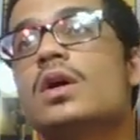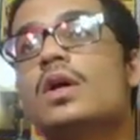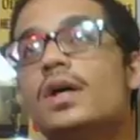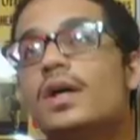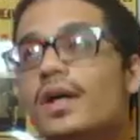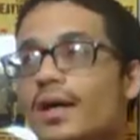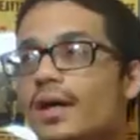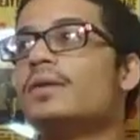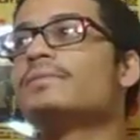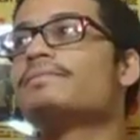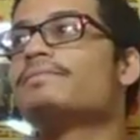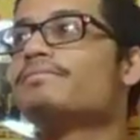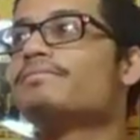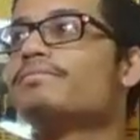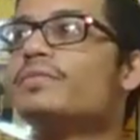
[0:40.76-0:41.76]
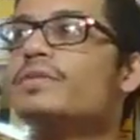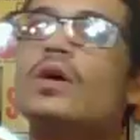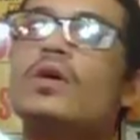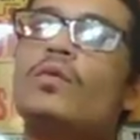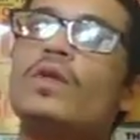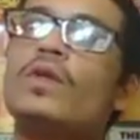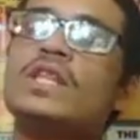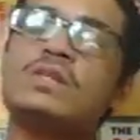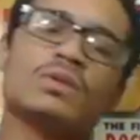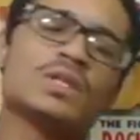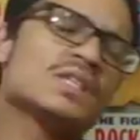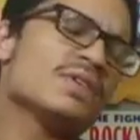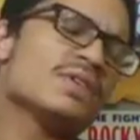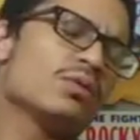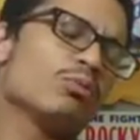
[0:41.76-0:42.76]
you know, what
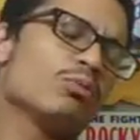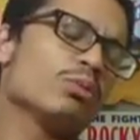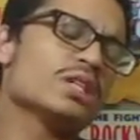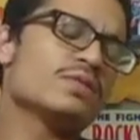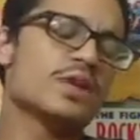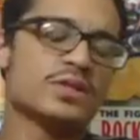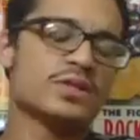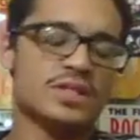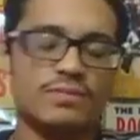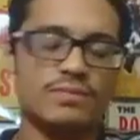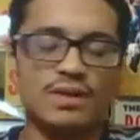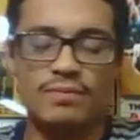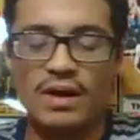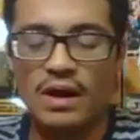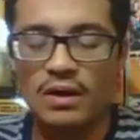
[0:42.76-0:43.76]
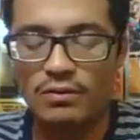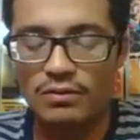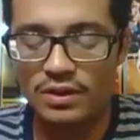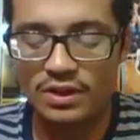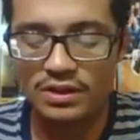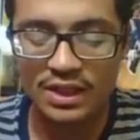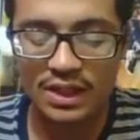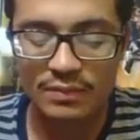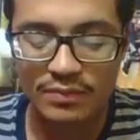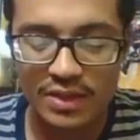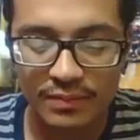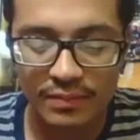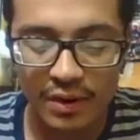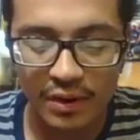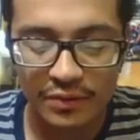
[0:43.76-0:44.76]
this video is going to be about is going to be
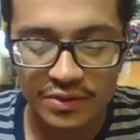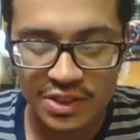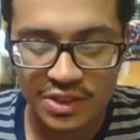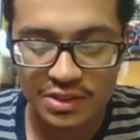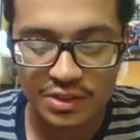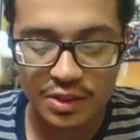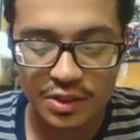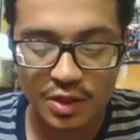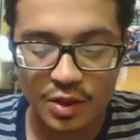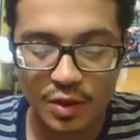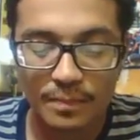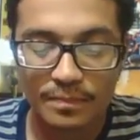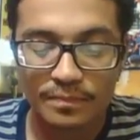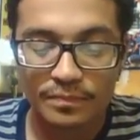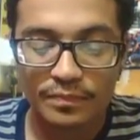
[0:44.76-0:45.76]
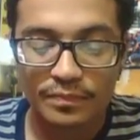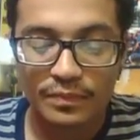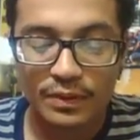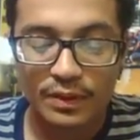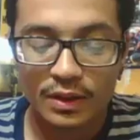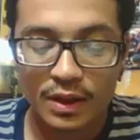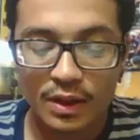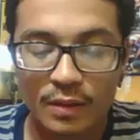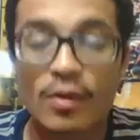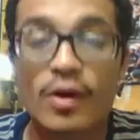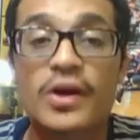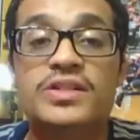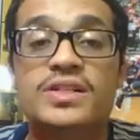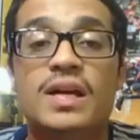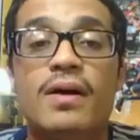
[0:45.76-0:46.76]
about just, you know,
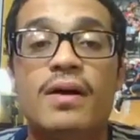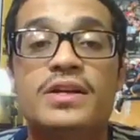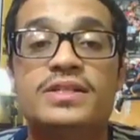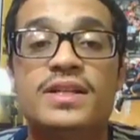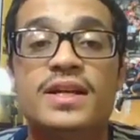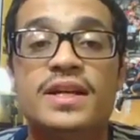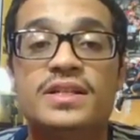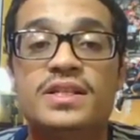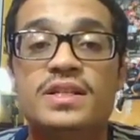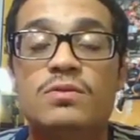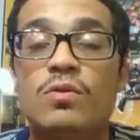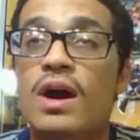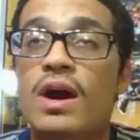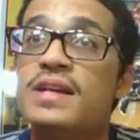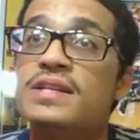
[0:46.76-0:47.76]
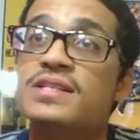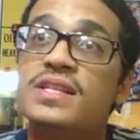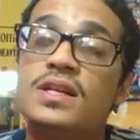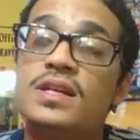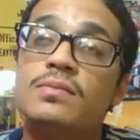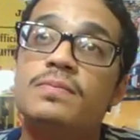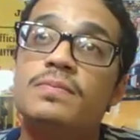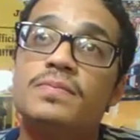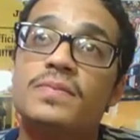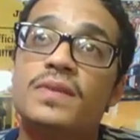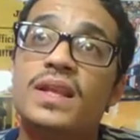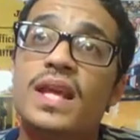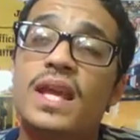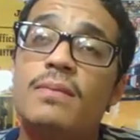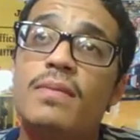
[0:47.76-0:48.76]
Amare Stoudemeire's legacy, why I see him
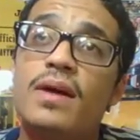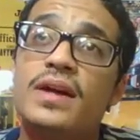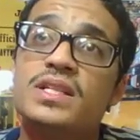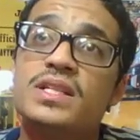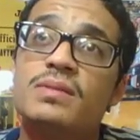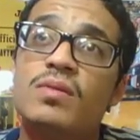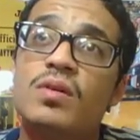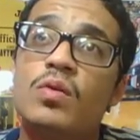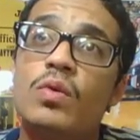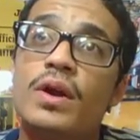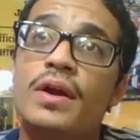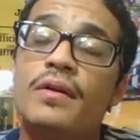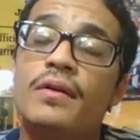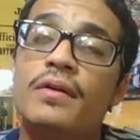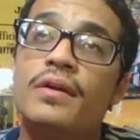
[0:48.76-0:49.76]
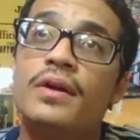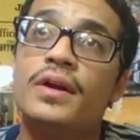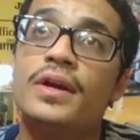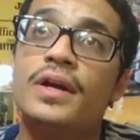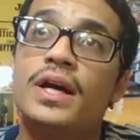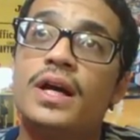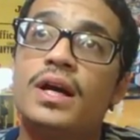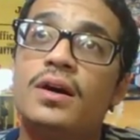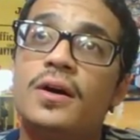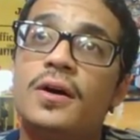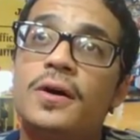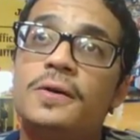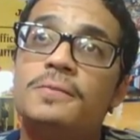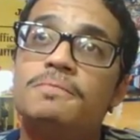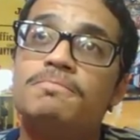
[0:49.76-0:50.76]
in the game of basketball, where
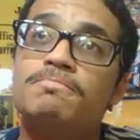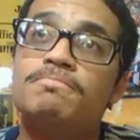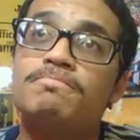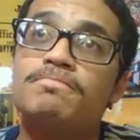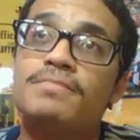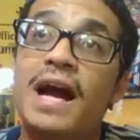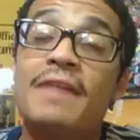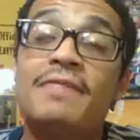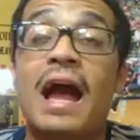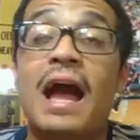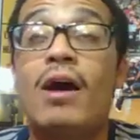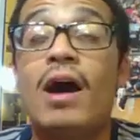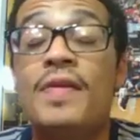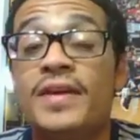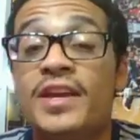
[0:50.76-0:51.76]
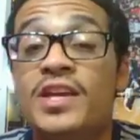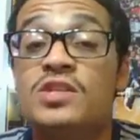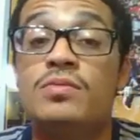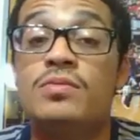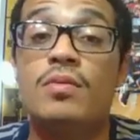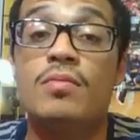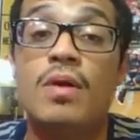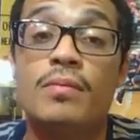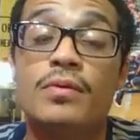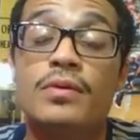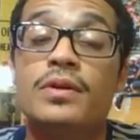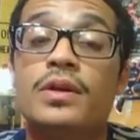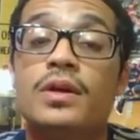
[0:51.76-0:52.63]
how I think he should be remembered.